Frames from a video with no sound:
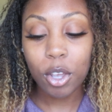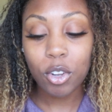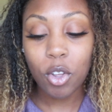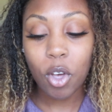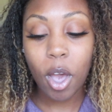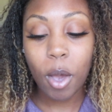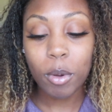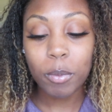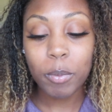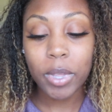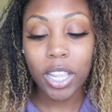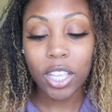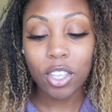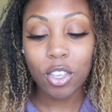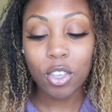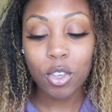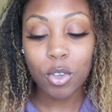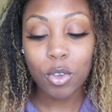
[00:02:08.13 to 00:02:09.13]
you know, I'm gonna be
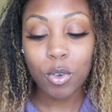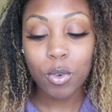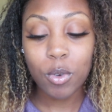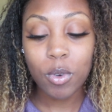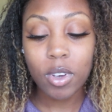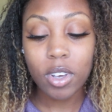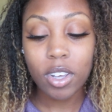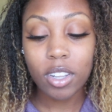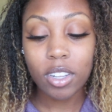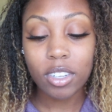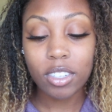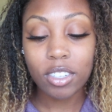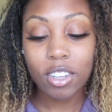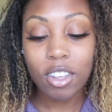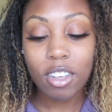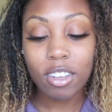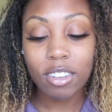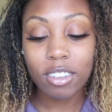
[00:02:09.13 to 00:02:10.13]
like, you, uh,
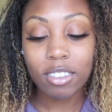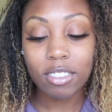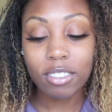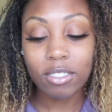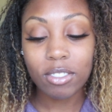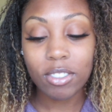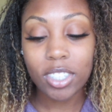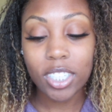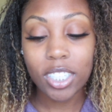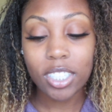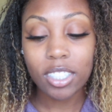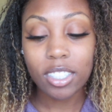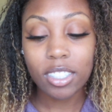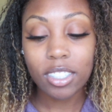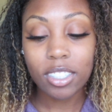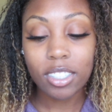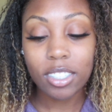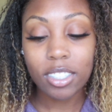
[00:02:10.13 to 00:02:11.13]
no,
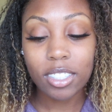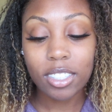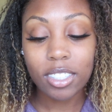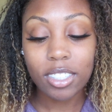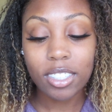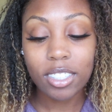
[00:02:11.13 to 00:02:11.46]
what?